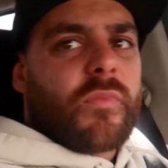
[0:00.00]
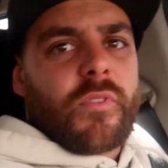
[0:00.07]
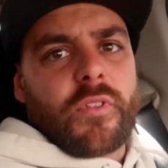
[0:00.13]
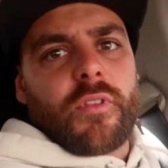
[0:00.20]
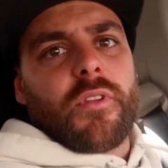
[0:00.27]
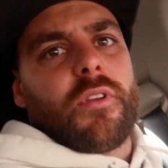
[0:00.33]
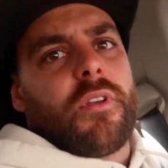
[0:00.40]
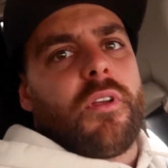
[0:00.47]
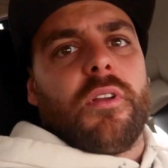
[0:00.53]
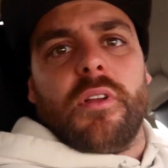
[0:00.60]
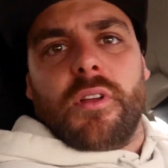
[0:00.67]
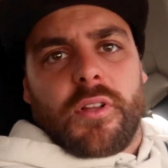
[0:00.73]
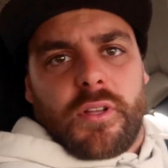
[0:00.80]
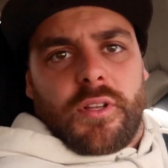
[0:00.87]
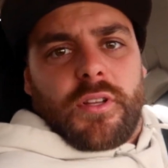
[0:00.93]
loaded the car up.
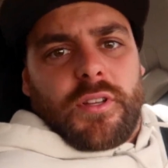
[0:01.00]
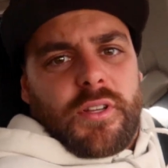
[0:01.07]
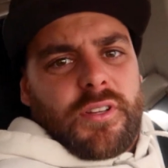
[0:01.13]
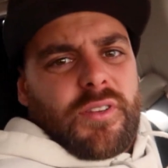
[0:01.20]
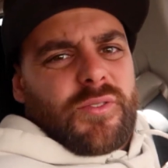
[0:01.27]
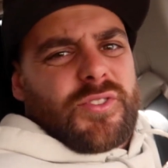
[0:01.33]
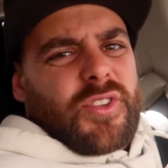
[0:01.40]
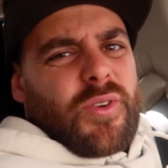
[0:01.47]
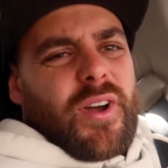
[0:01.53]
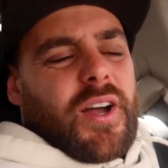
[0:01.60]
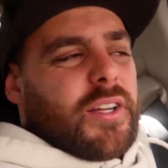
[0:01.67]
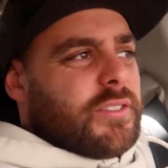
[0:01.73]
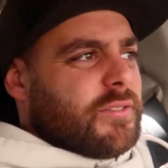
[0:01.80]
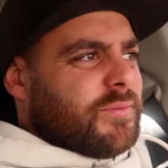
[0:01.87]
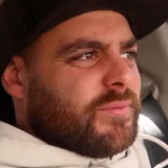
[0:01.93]
And
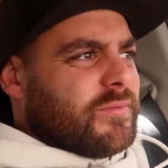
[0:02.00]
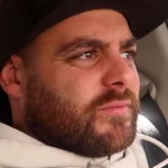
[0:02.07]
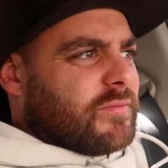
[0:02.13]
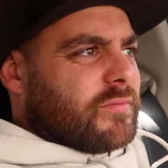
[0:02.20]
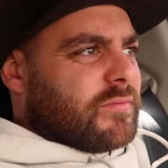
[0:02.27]
uh, it